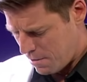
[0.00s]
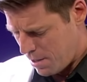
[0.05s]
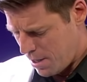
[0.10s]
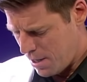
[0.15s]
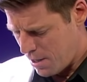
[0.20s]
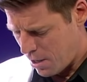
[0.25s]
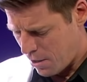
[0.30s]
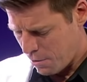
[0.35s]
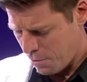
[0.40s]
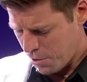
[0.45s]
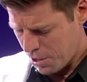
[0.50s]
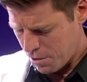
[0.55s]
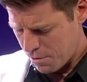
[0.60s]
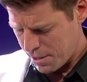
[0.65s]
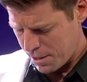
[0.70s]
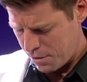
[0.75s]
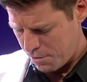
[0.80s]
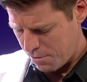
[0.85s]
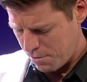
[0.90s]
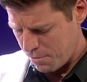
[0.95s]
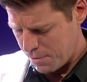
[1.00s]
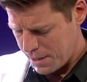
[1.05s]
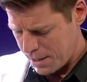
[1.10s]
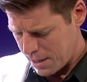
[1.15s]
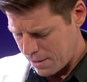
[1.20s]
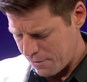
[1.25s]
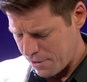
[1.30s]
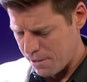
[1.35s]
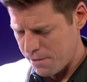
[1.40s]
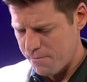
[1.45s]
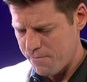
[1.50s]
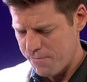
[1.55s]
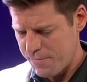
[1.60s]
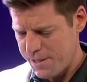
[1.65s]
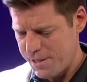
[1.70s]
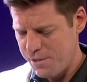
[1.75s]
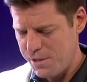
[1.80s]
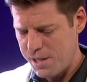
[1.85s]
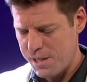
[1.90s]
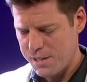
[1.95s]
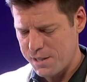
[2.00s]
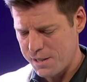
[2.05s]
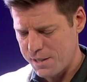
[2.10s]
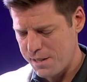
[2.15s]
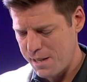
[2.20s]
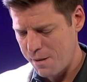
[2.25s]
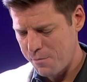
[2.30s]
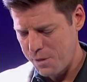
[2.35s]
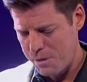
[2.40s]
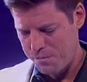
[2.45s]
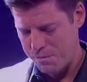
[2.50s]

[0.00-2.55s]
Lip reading: in all that we're going through. We love you. It's in Jesus' name we